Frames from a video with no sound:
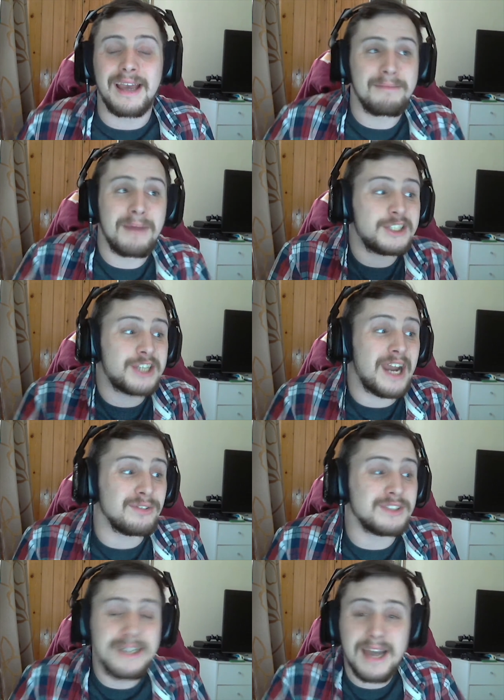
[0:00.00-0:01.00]
My
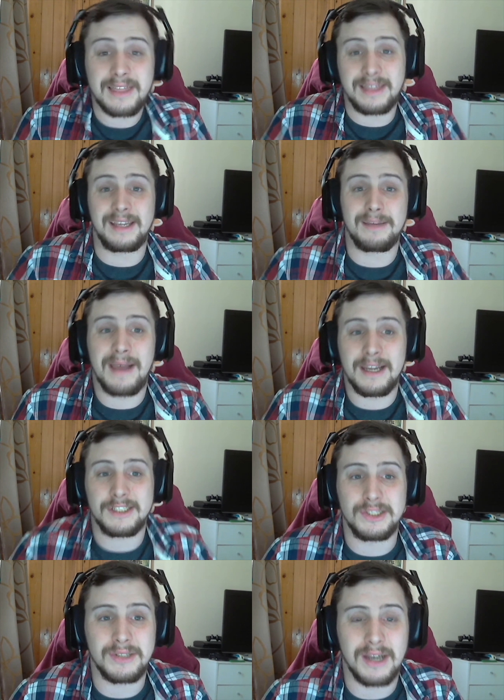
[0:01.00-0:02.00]
channel's nothing compared
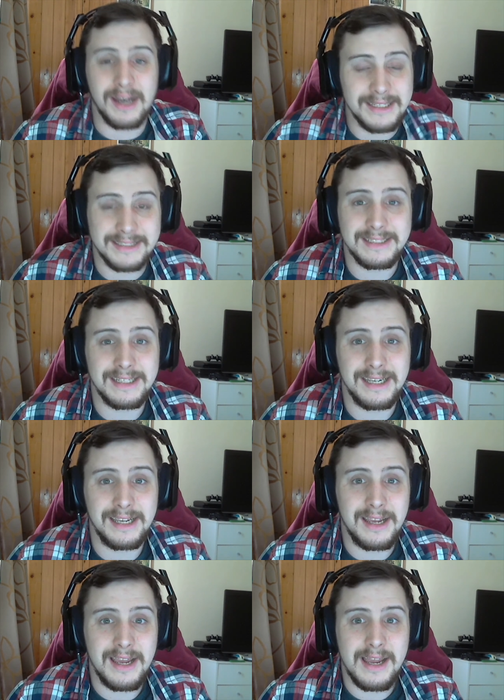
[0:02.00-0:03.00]
to you guys.
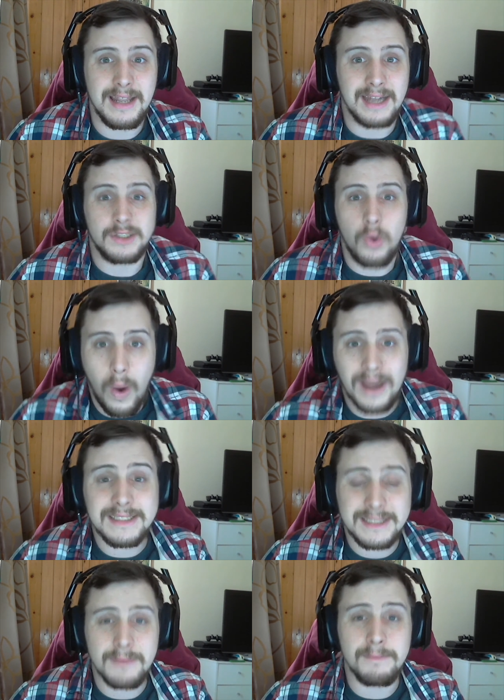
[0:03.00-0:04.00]
That is quite
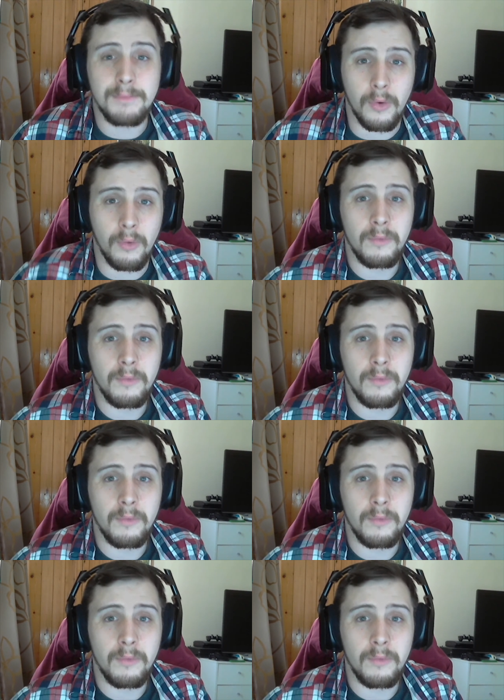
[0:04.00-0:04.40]
simple.